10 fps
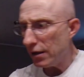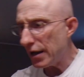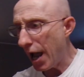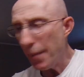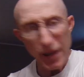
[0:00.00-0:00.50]

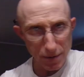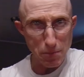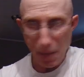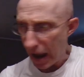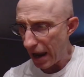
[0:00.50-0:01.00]
Now, I'm
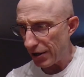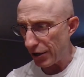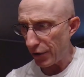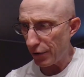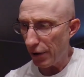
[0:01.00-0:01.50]
getting mad
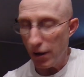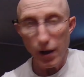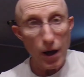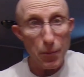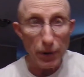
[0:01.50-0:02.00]
here,
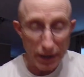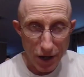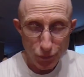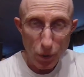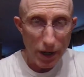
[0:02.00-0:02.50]
but
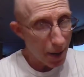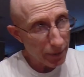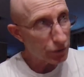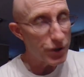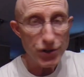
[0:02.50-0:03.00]
guess what? I'm
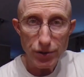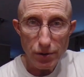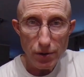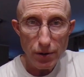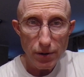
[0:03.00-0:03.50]
a
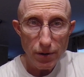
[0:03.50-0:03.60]
Christian,